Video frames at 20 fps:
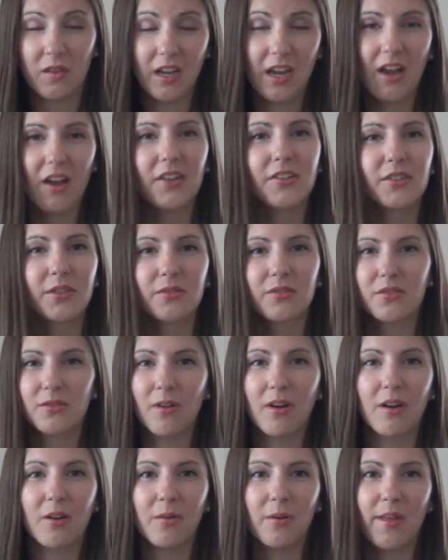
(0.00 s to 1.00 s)
They also
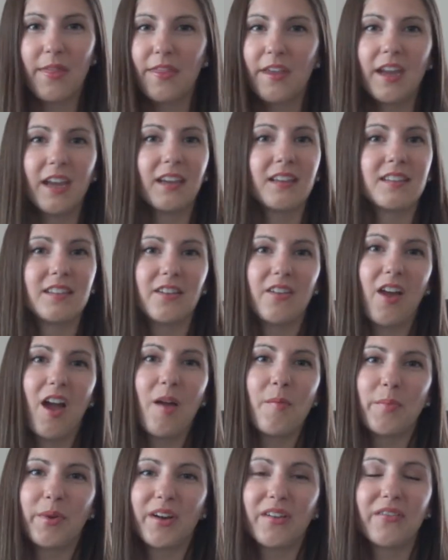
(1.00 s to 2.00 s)
struggle with things. They're
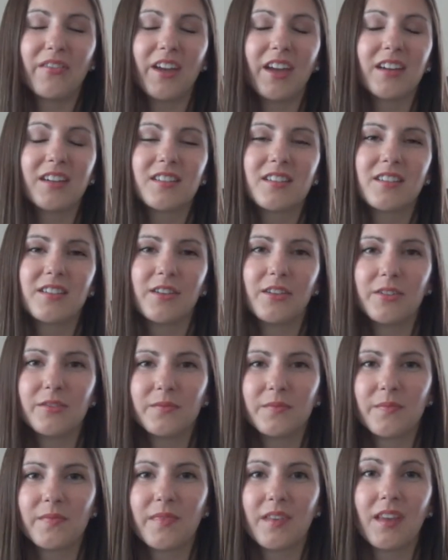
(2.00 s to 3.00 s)
not perfect. So